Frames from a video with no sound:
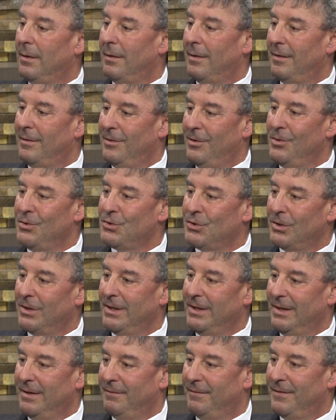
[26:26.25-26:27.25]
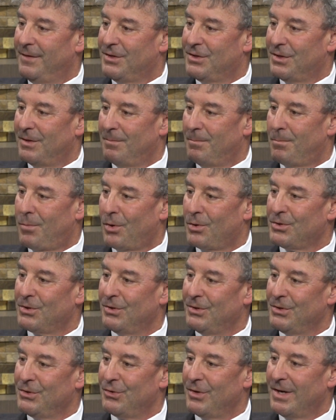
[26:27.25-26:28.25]
usually if it's a
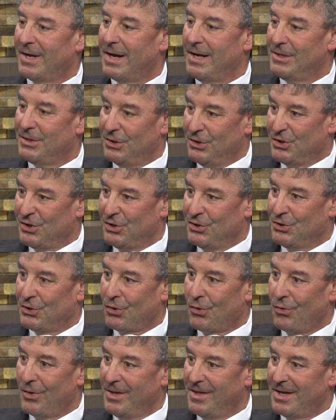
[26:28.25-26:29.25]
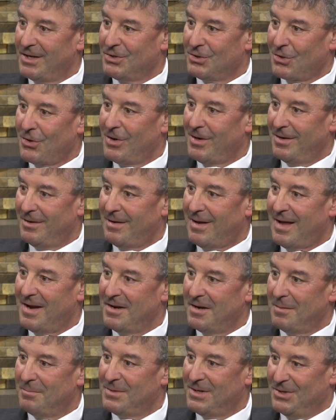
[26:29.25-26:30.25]
personal injury case, it's a jury that's going to
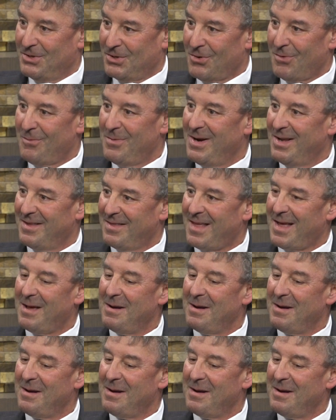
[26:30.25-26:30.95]
end up determining that.